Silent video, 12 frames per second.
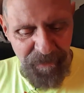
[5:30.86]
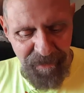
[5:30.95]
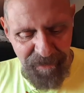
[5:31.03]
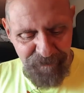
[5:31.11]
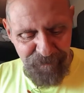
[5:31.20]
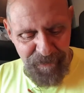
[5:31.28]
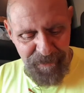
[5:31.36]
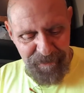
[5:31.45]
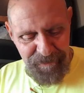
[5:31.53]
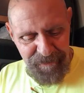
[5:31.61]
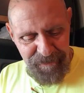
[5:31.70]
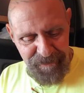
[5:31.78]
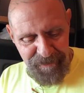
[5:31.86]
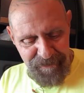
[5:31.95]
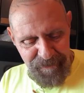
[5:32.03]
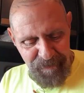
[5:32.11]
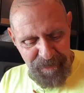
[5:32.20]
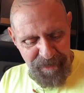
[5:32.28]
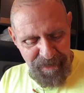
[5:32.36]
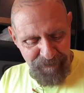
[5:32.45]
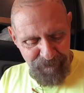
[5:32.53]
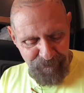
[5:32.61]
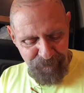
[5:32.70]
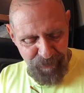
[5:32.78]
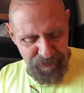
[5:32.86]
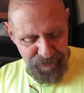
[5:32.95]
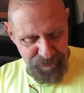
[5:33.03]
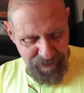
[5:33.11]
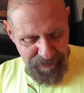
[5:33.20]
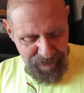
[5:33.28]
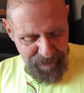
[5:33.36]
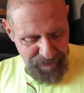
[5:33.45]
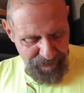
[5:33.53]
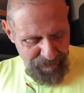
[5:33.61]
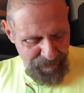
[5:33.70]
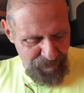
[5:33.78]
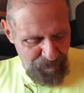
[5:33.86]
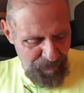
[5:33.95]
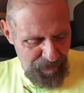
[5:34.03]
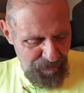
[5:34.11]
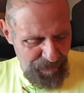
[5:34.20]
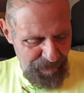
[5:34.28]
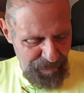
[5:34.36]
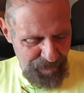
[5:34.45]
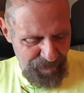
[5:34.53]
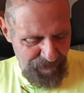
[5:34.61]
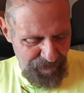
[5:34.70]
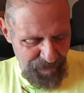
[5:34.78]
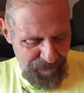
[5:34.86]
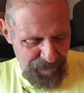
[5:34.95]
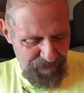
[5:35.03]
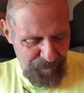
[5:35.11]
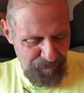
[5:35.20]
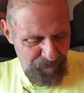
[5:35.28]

I find that it to be a kind of a frustrating experience uh,